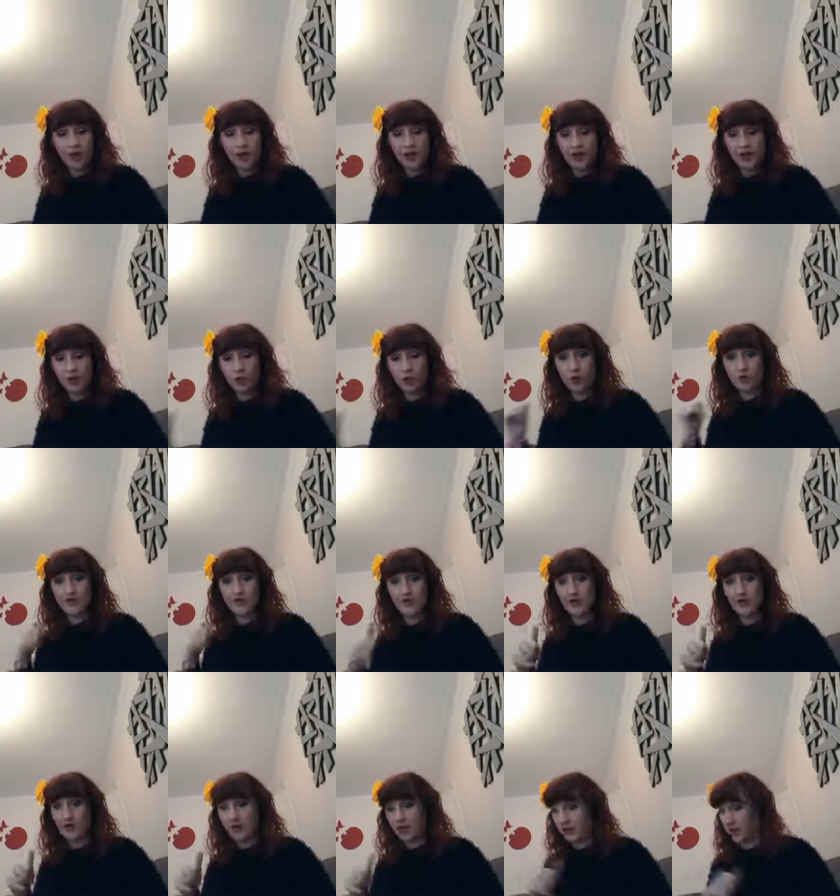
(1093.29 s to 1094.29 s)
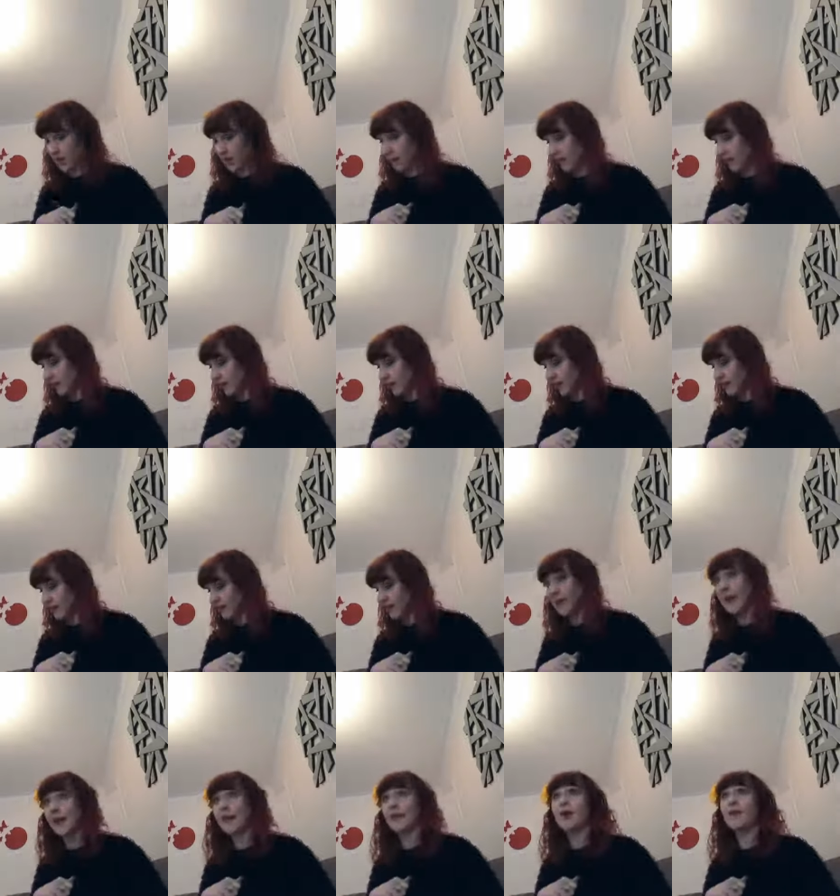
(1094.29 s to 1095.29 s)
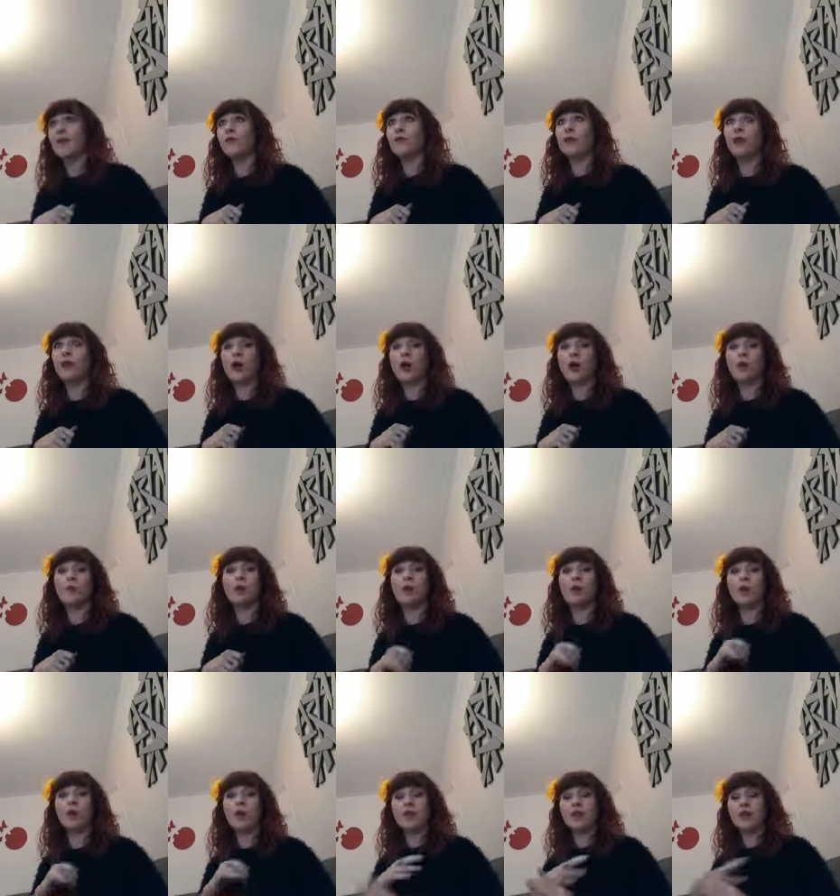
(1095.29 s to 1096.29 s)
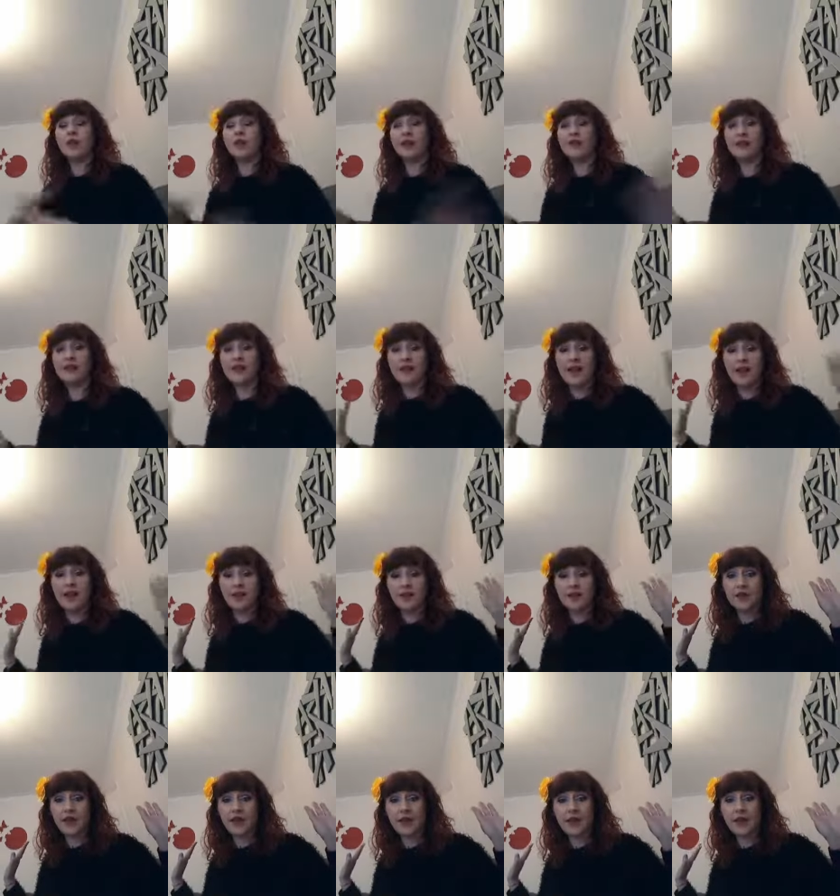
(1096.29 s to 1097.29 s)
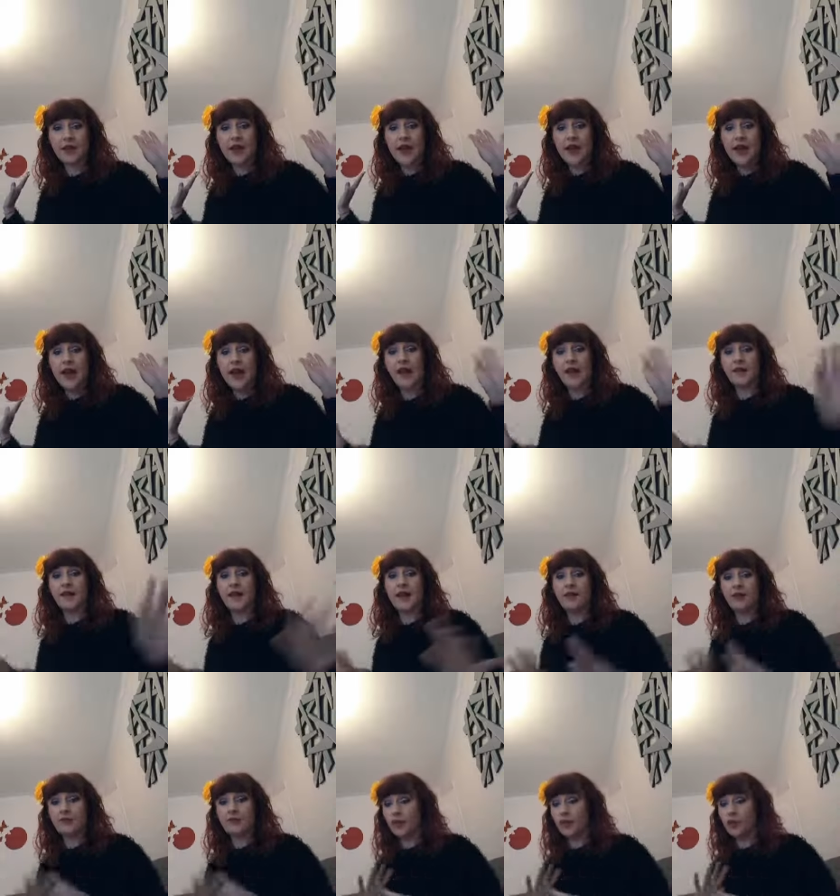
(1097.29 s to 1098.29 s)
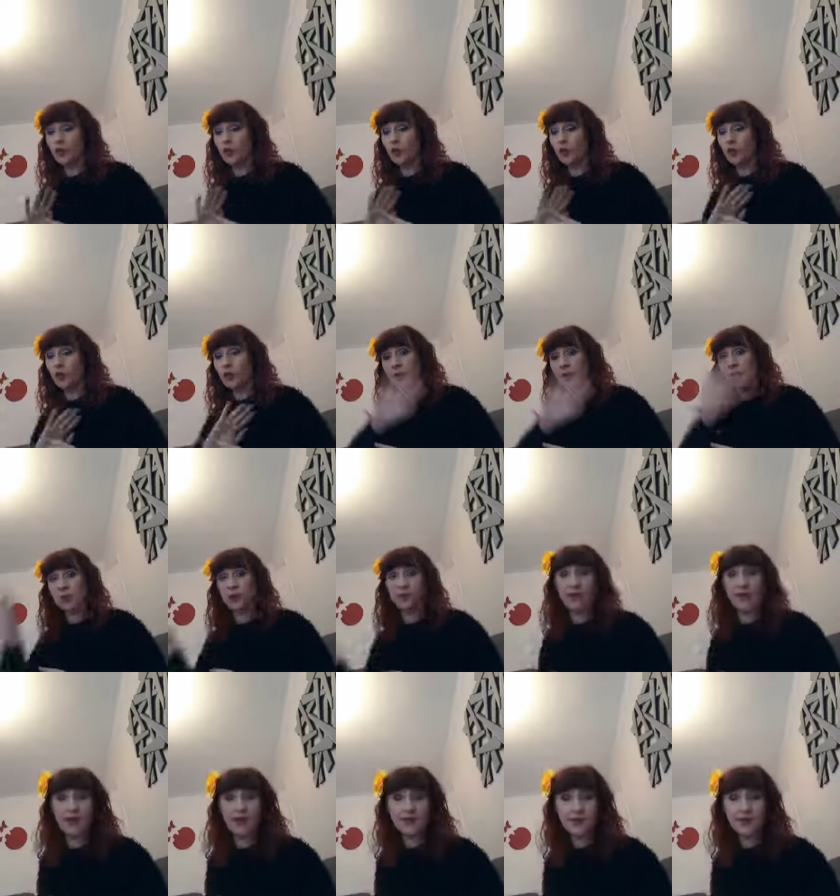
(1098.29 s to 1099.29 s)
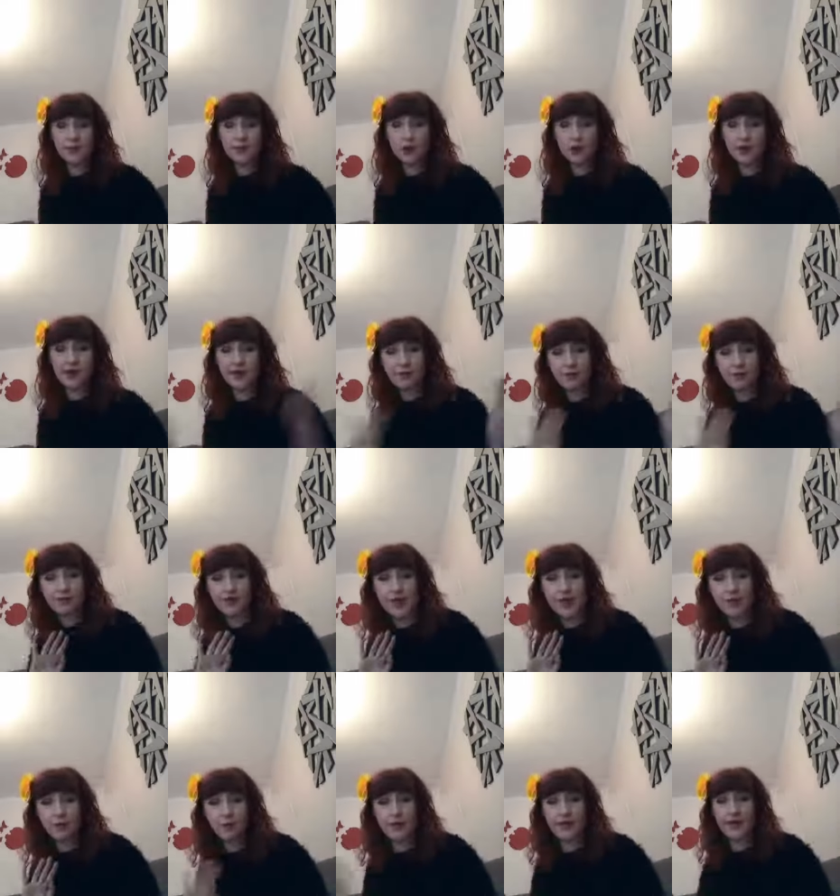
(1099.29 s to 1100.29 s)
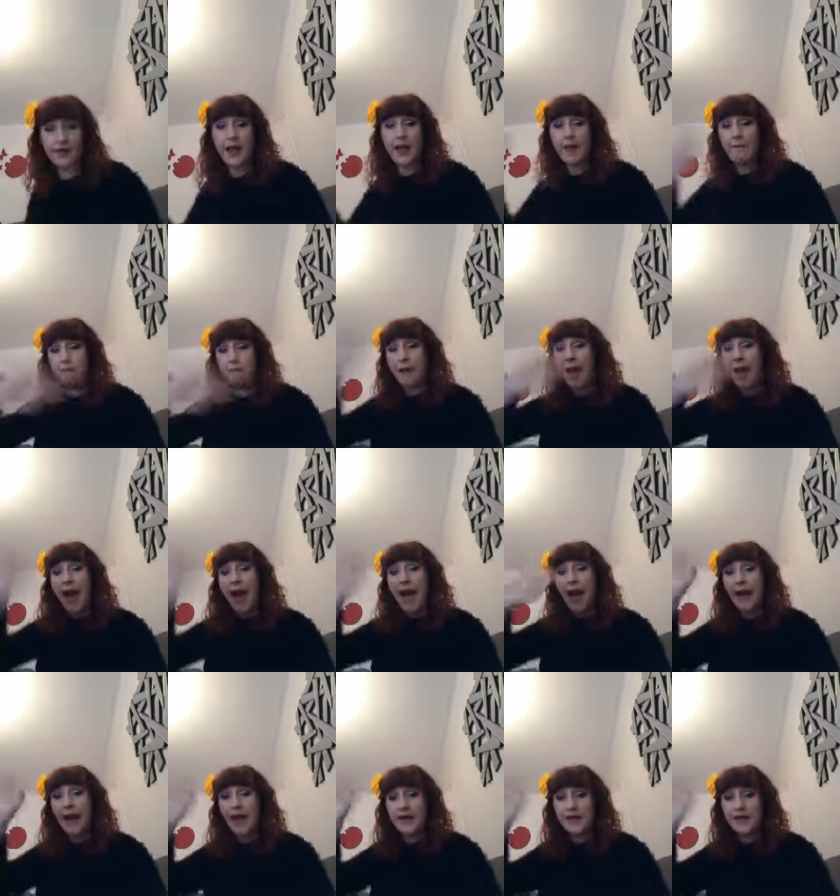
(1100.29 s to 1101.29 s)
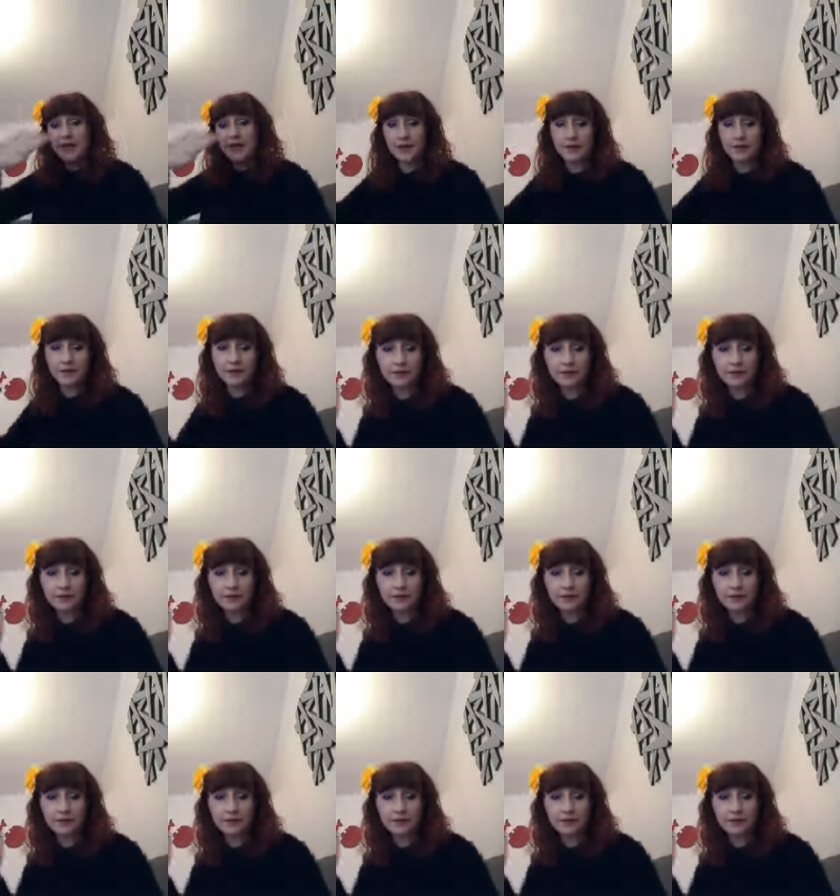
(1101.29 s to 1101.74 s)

So definitely recommend this. And everyone, I hope you all have a lovely Saturday and I will see you when I do my next unboxing, whenever that will be. Bye!